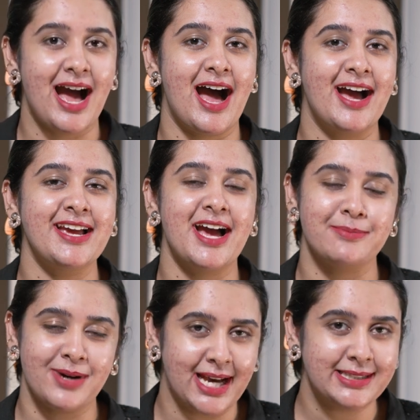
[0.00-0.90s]
I
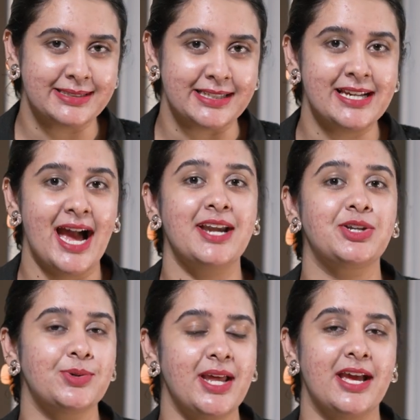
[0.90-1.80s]
am Aditi and
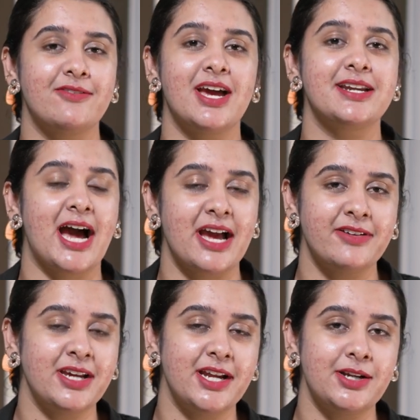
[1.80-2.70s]
today we are
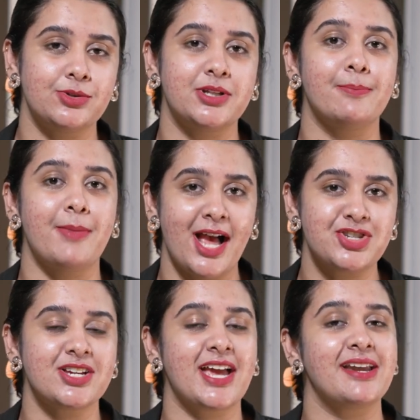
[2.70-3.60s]
diving into the
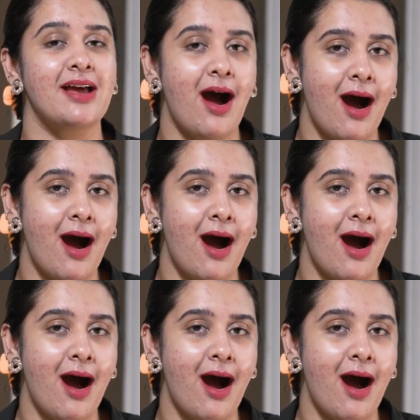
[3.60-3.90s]
magic and